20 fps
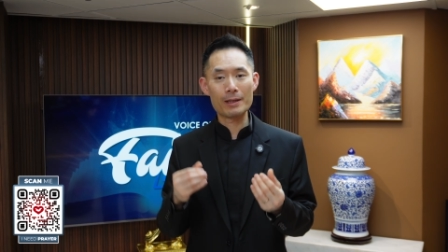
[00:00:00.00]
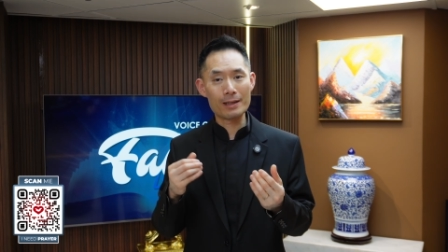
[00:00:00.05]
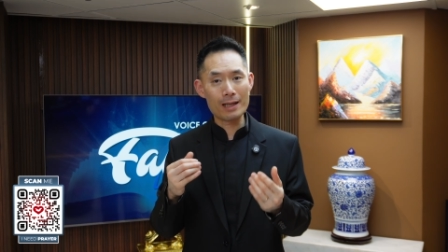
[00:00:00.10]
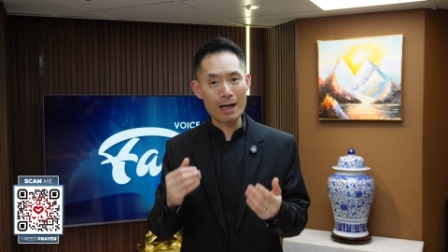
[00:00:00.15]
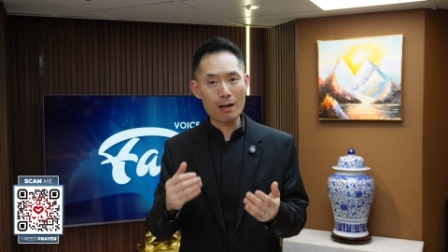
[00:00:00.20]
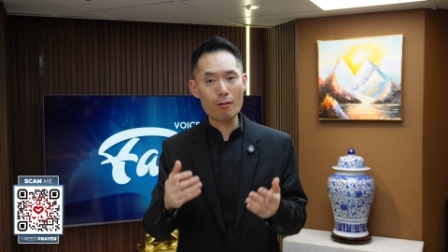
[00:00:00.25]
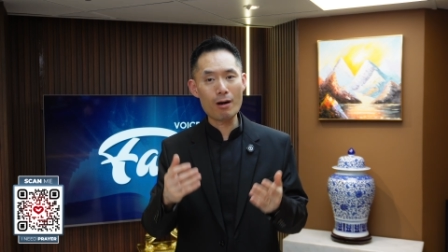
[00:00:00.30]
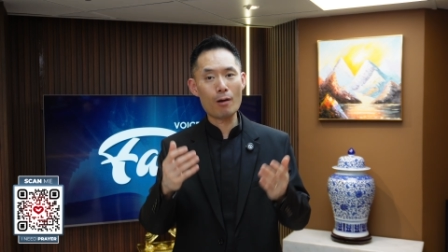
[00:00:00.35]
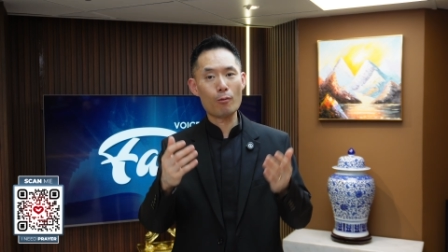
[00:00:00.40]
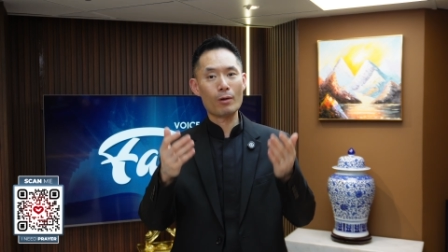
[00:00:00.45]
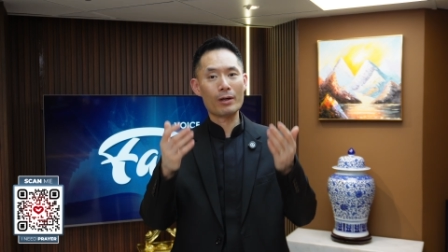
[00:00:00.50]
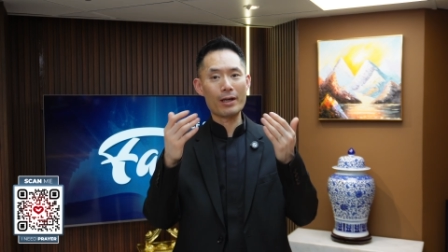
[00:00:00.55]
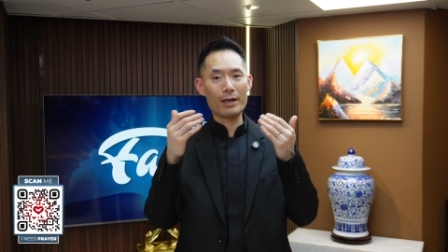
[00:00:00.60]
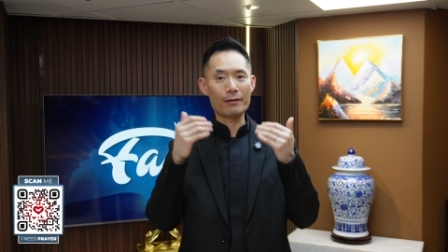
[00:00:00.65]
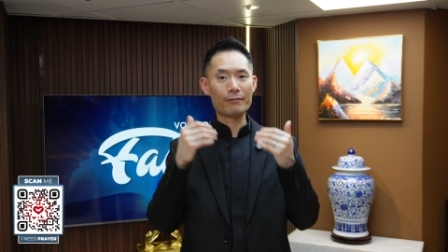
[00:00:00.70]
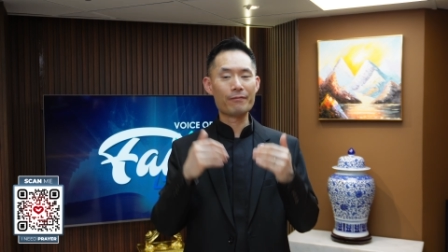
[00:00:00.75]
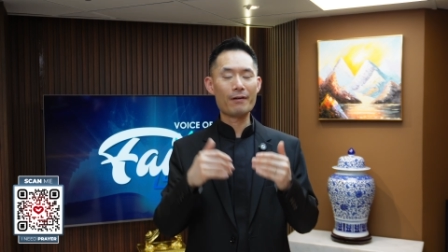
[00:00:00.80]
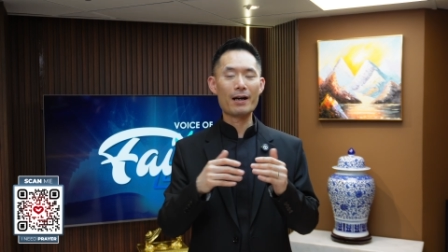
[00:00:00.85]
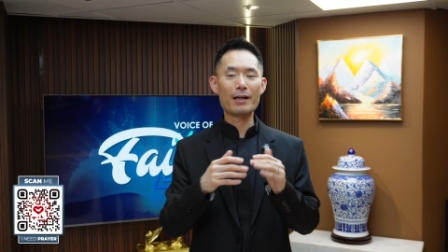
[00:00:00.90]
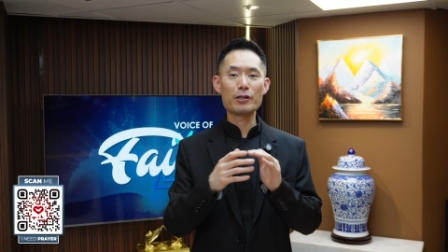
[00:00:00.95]
Now I want to
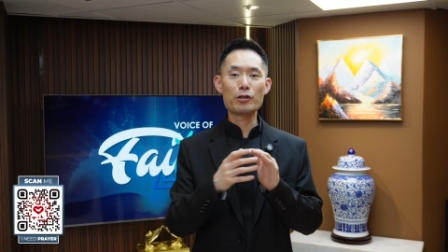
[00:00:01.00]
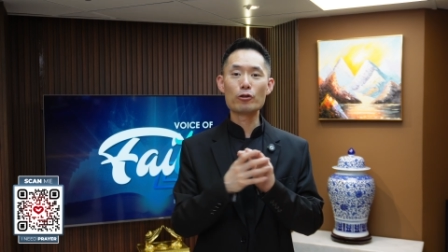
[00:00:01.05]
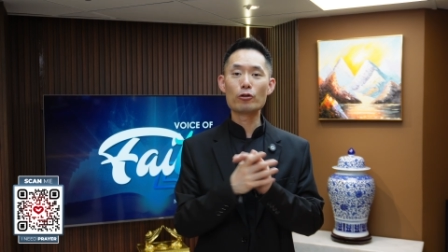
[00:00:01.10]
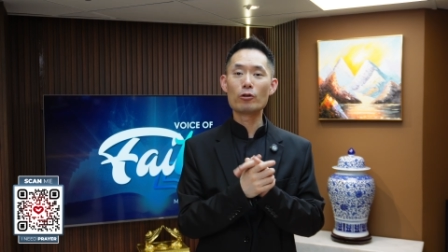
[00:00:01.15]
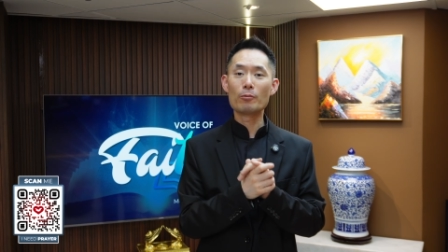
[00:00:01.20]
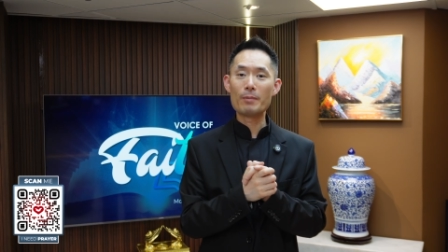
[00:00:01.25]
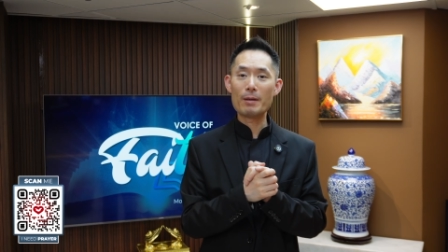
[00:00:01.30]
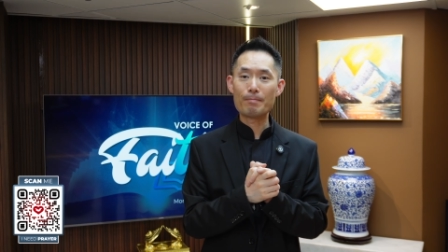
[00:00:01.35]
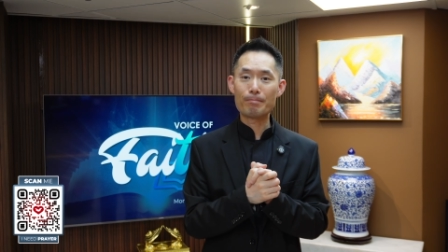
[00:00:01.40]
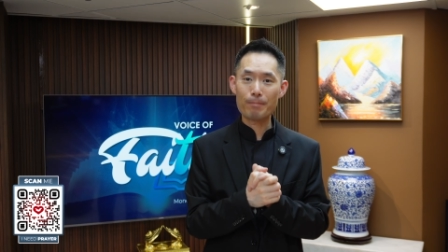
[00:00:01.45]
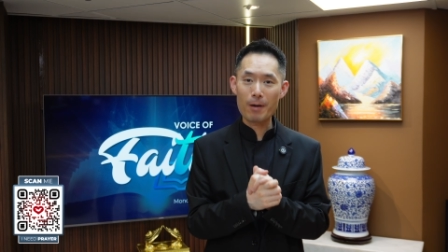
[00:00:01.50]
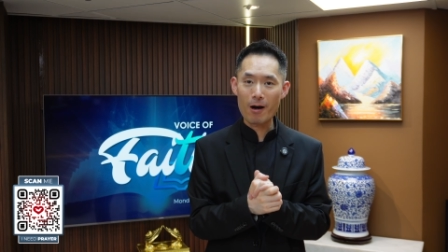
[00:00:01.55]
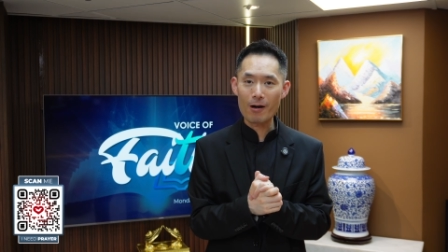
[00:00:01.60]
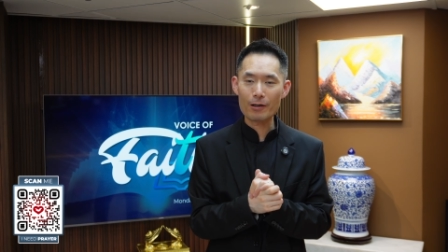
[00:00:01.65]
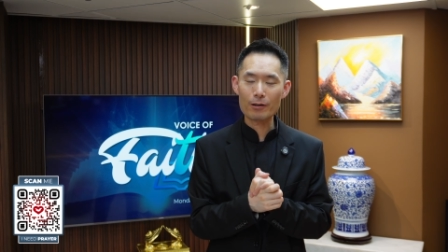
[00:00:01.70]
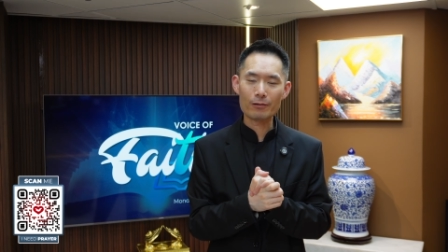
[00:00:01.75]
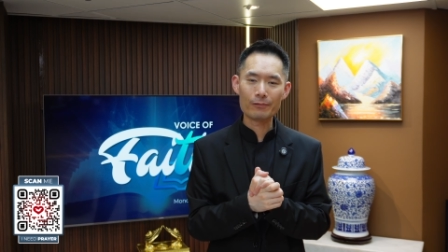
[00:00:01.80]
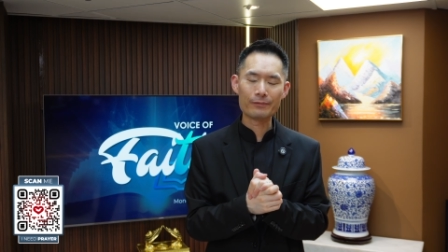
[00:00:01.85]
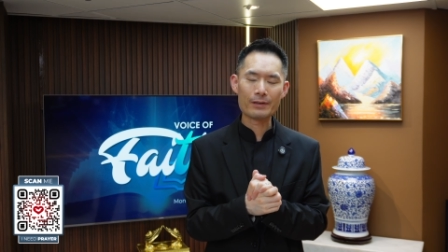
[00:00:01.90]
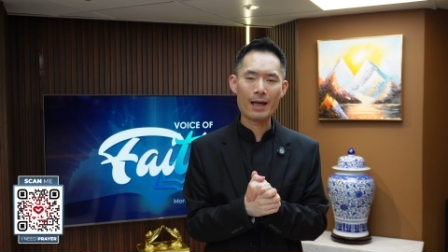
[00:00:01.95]
invite you to be
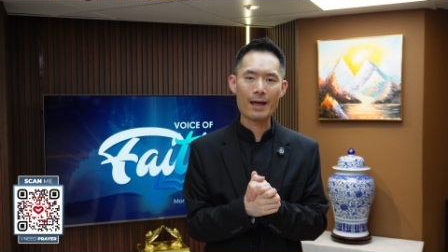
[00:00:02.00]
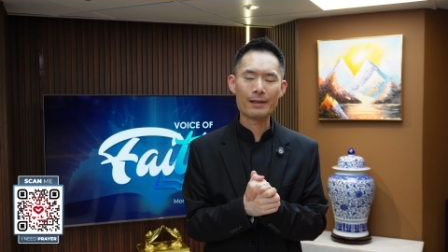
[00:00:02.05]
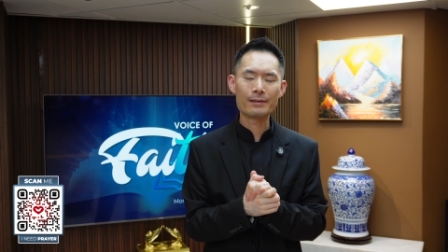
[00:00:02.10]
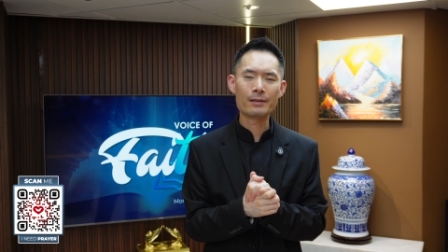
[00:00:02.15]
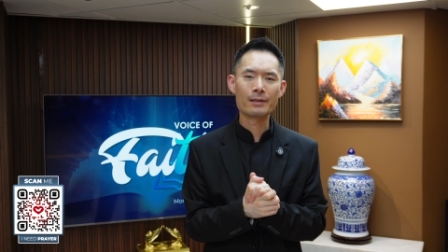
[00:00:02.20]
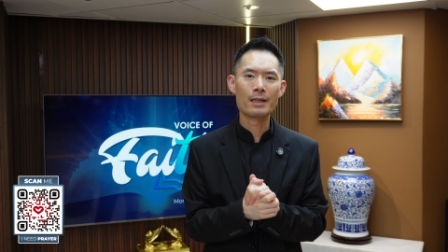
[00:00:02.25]
part of that